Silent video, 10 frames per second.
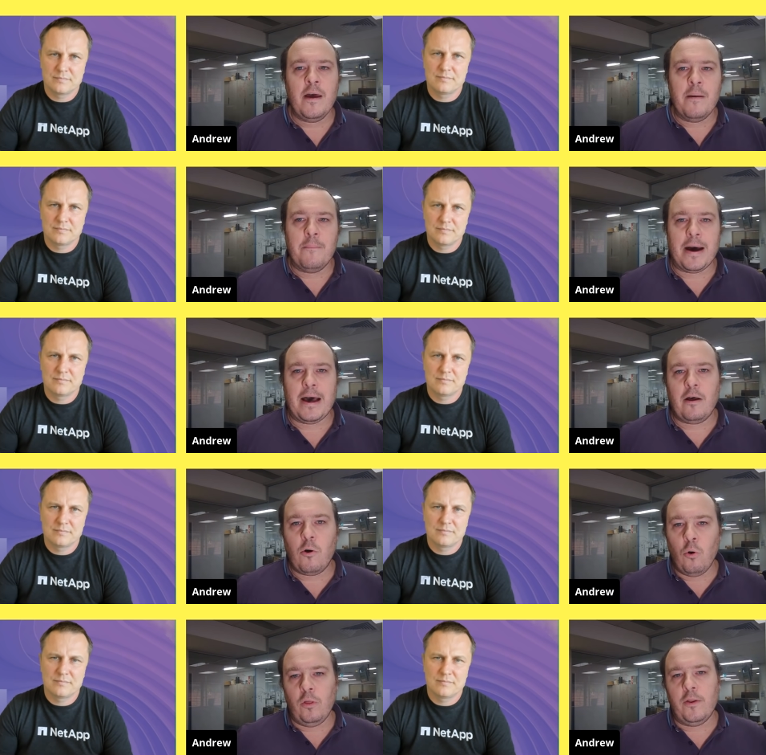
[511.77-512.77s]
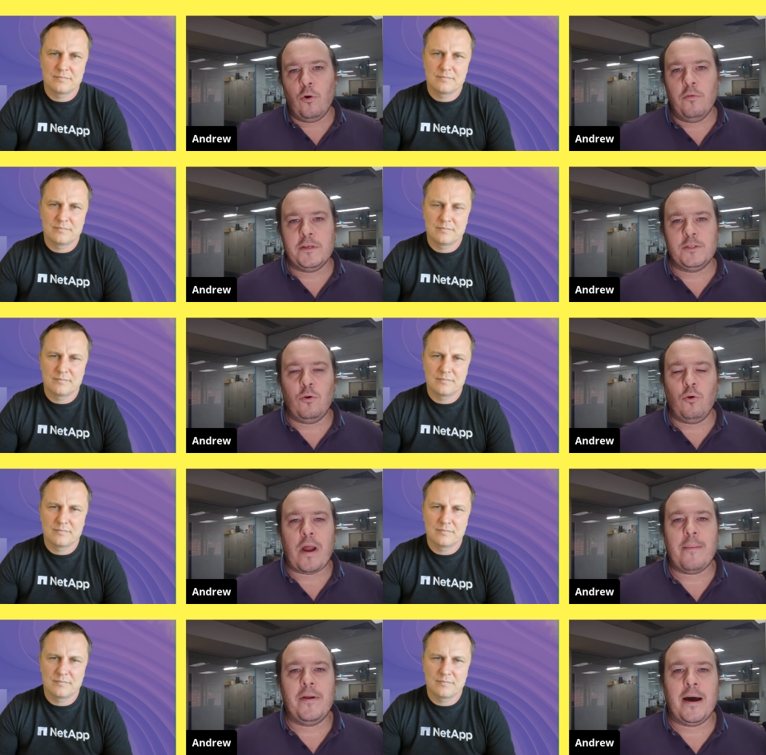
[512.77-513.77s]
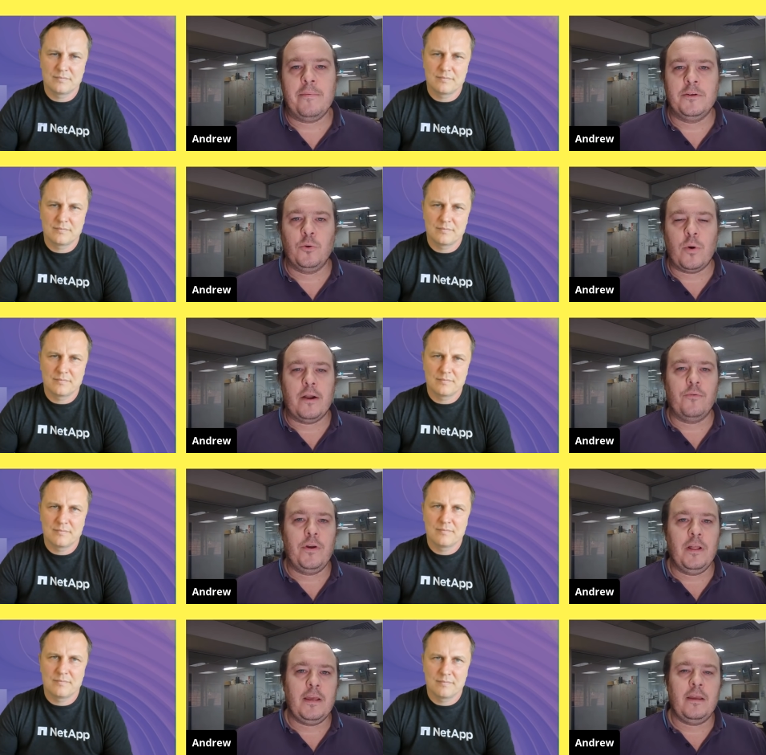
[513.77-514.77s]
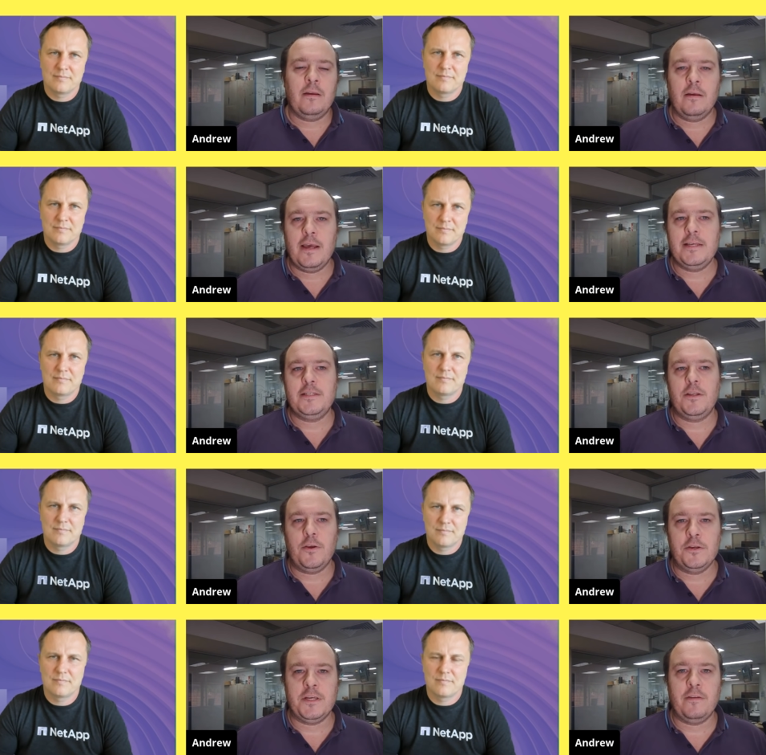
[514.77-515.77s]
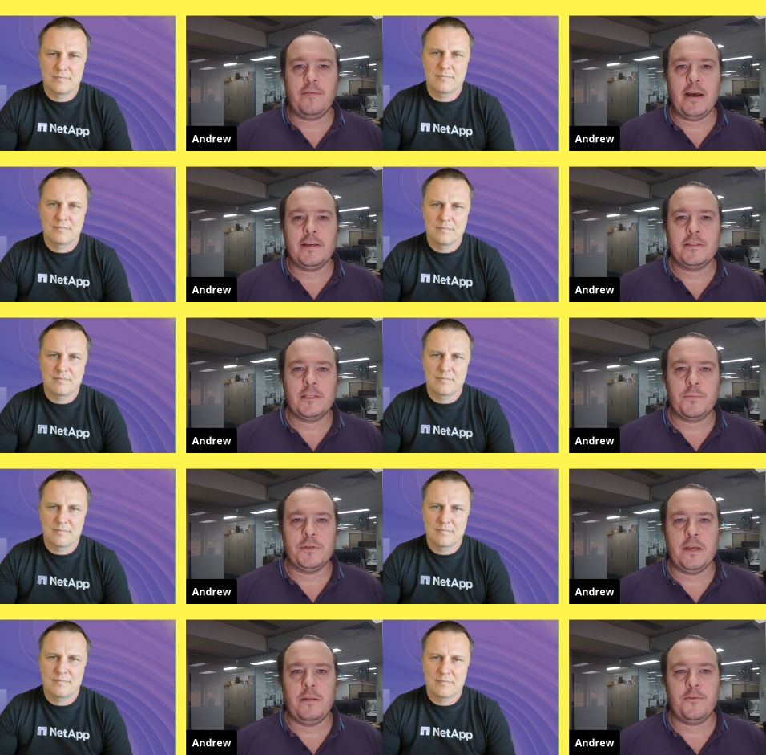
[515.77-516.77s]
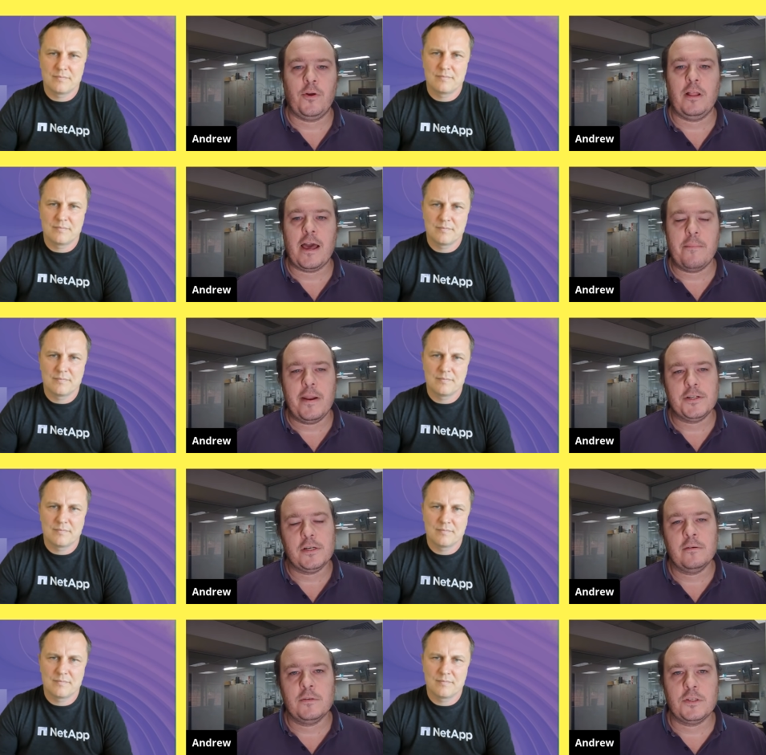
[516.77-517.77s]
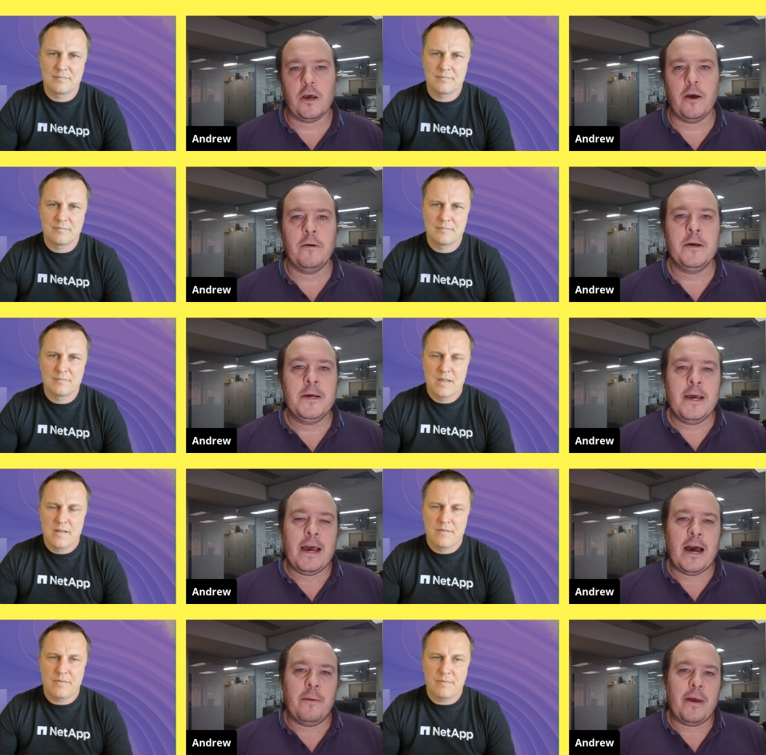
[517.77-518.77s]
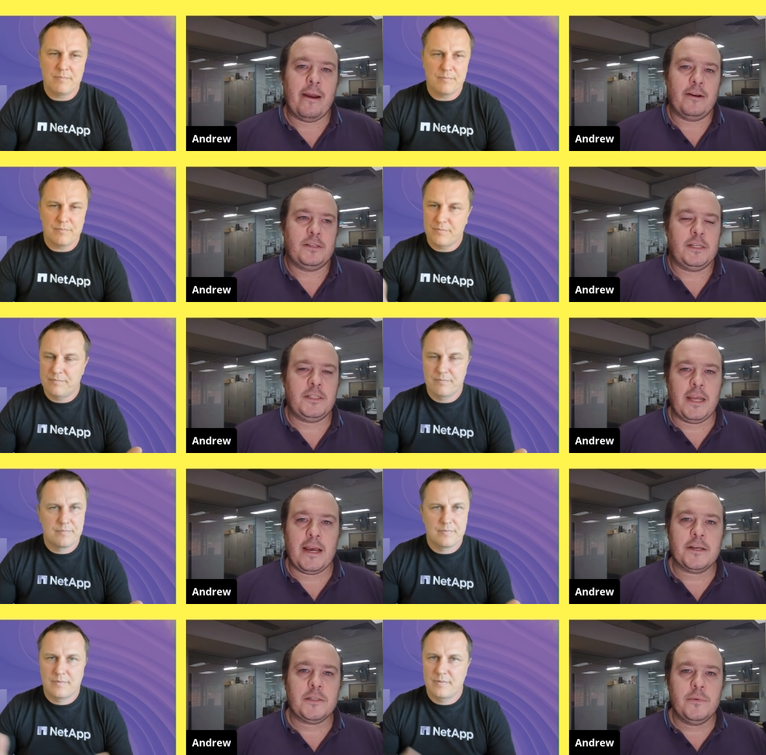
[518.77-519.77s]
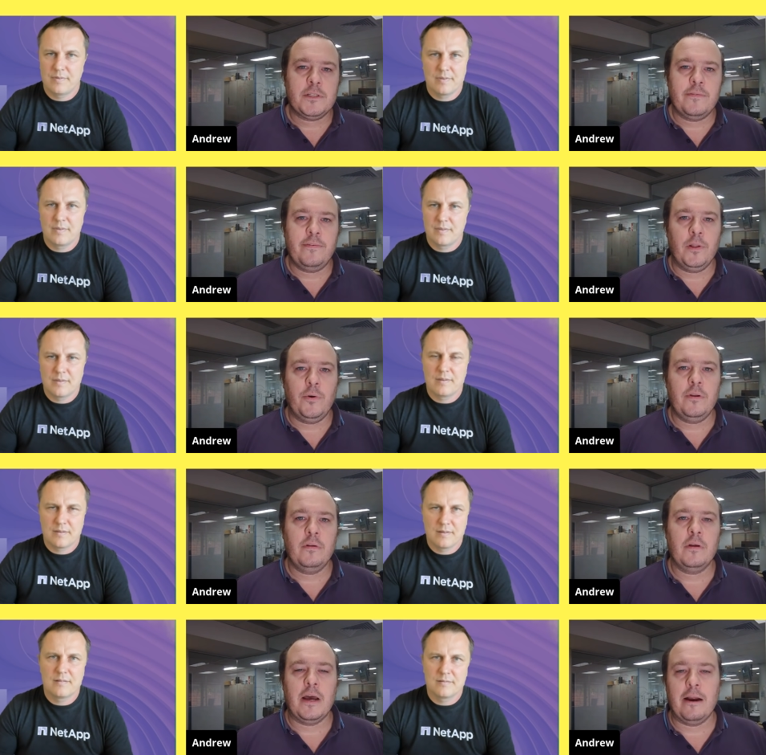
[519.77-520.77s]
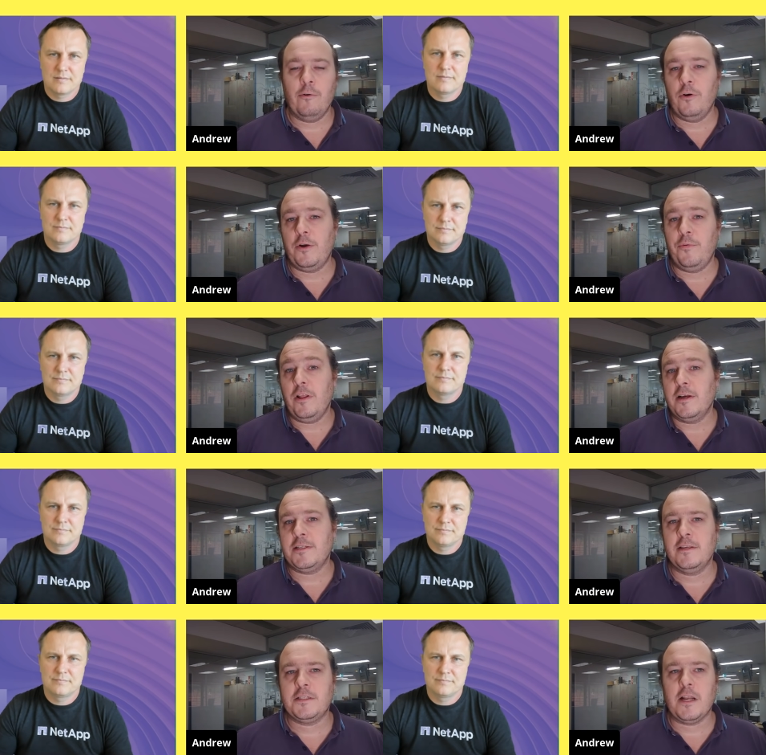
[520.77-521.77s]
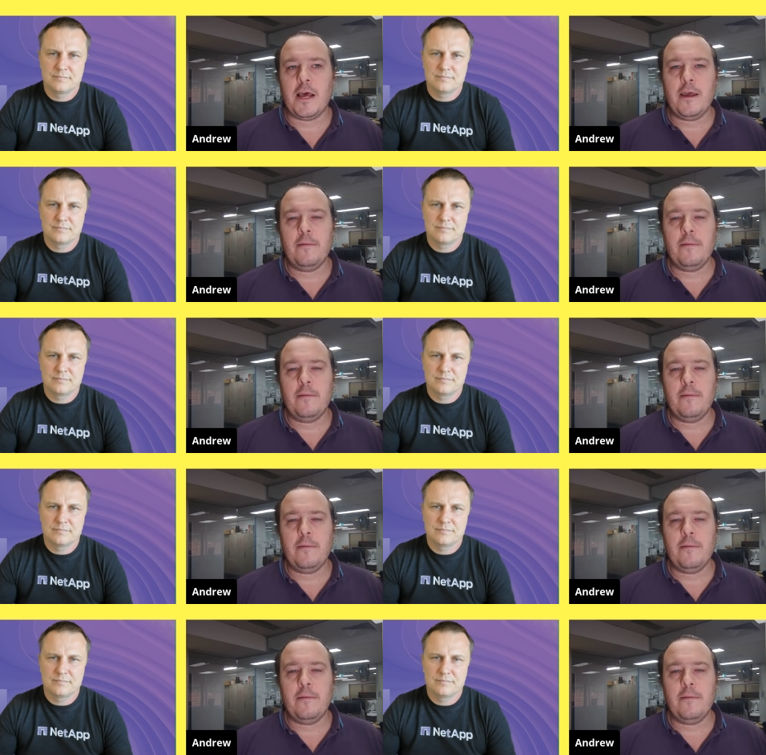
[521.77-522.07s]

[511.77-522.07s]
Speaker 1: But all in all, this is all wrapped up into one really easy to use interface that's presented through Cloud Manager. So um, our existing customers for Fluid are already realizing this today